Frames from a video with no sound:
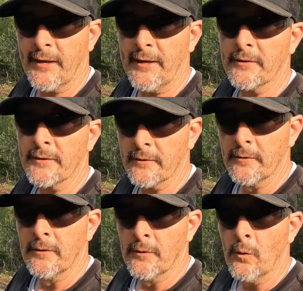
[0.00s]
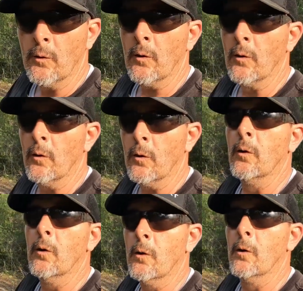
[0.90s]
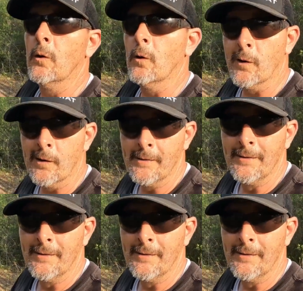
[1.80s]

Taylor. Oh, oh, oh, oh.